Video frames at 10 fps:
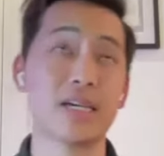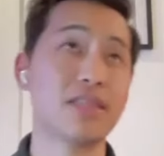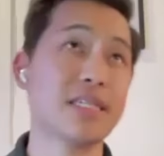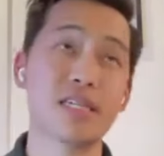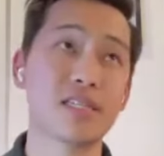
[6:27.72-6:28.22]

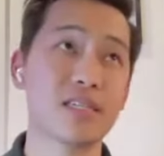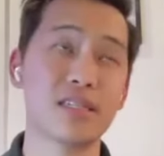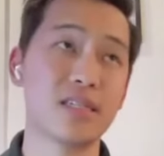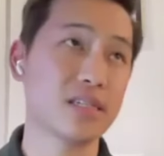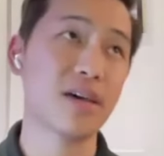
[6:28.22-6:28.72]
like
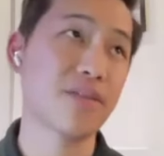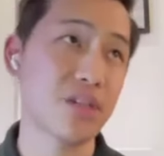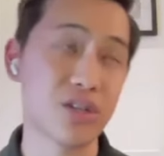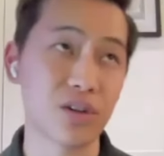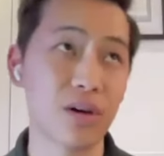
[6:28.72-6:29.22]
6,
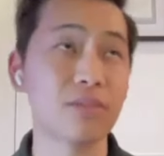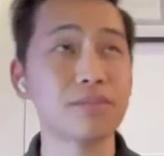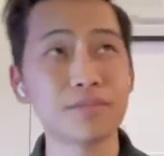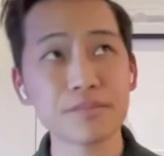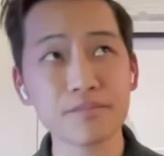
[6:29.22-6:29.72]
7 years ago.
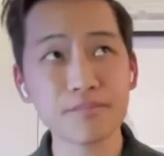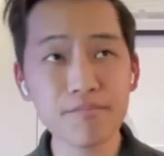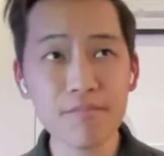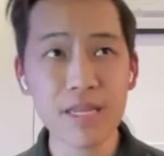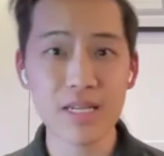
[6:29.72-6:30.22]

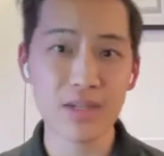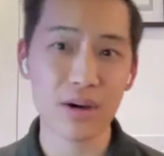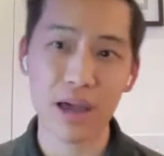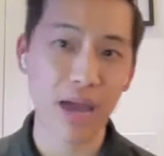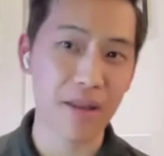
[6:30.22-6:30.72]

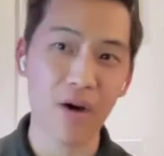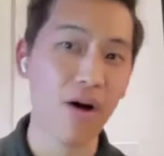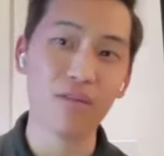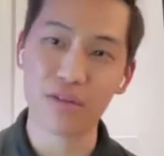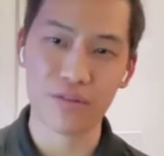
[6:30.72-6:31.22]
So I had
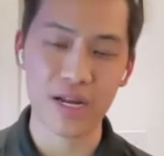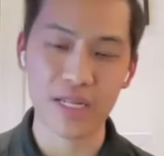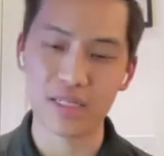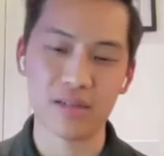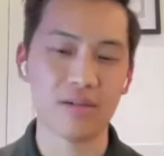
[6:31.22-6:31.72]
all of our
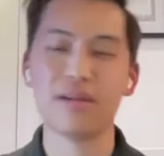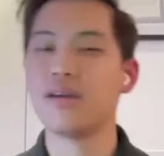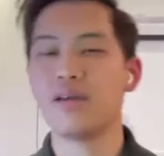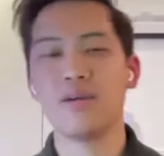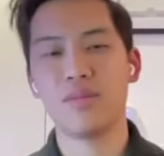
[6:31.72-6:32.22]
friends,
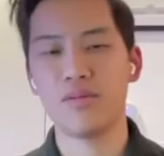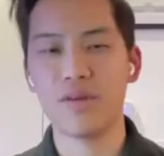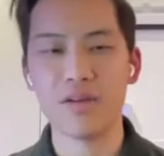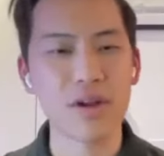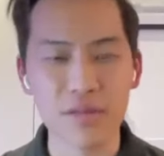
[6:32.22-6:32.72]
with
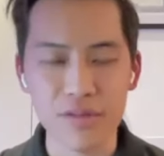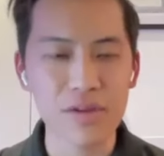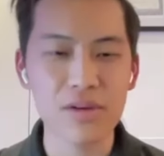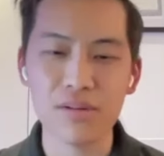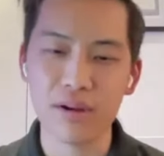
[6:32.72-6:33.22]
5-star
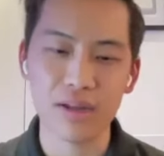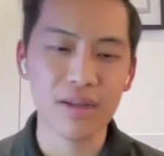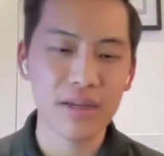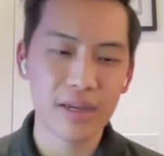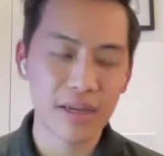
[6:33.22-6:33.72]
review,
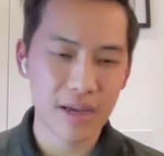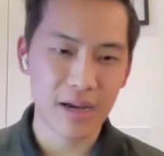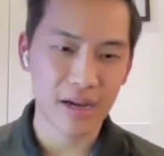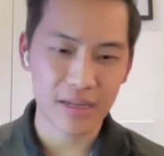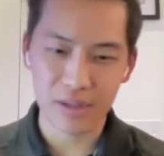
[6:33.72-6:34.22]

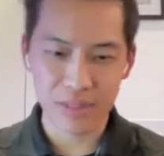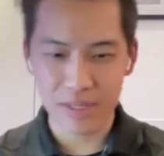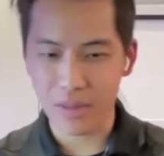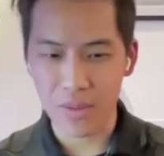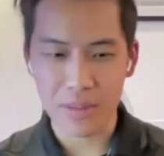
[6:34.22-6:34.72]
and, we
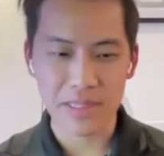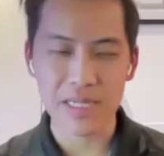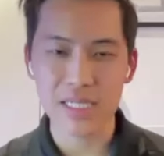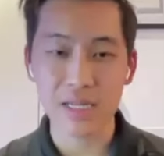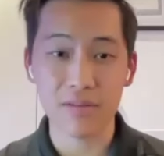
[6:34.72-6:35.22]
saw the
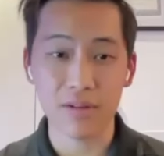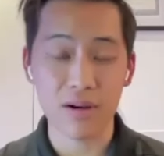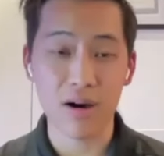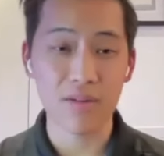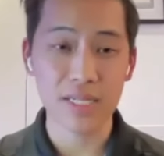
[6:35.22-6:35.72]
website and stuff. And
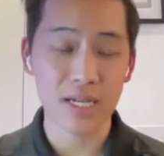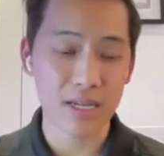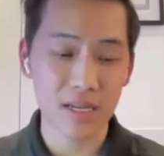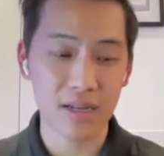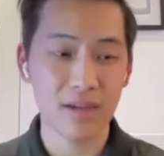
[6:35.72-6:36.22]
all of a
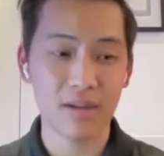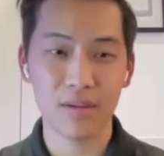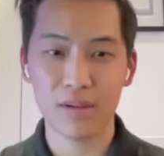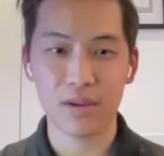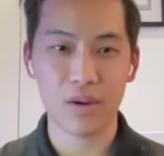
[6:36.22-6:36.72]
sudden,
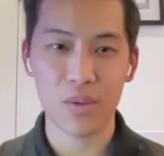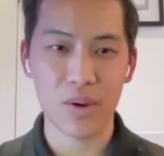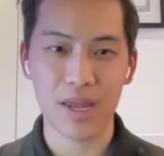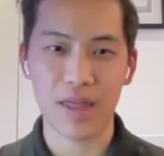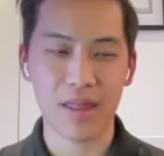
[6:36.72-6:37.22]

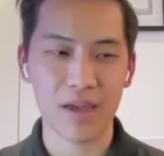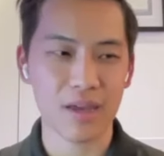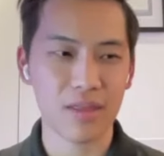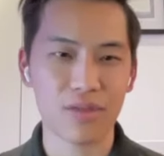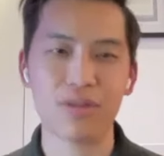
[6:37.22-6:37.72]
we're getting
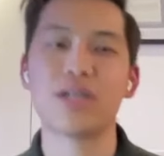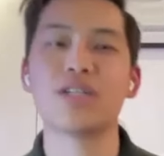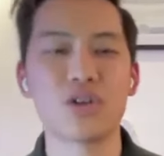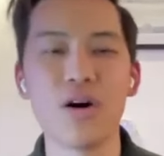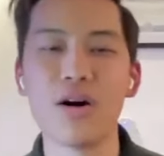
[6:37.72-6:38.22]
like
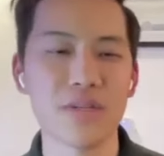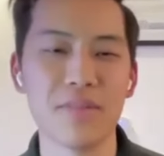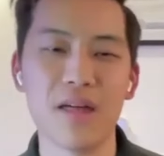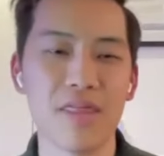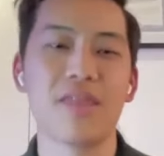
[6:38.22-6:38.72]
300 calls a
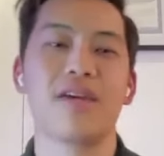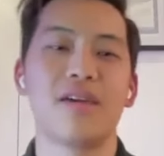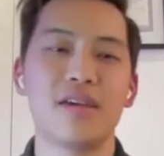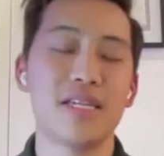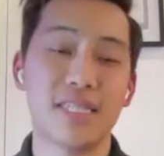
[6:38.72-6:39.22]
month.
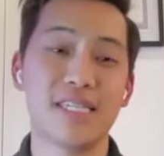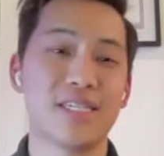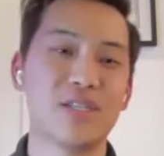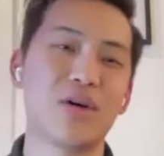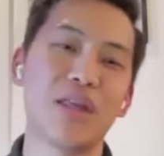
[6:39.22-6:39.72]
Cause this
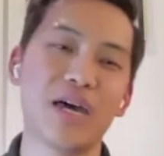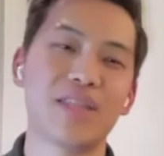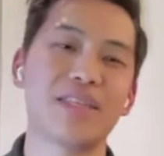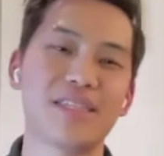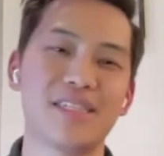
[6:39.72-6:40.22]
is still
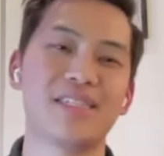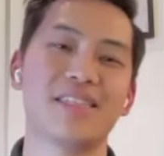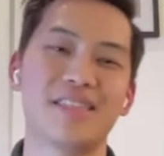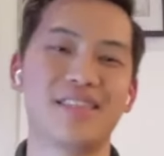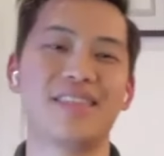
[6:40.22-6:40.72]
like, this
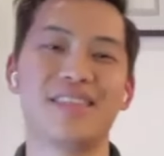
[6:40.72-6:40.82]
is,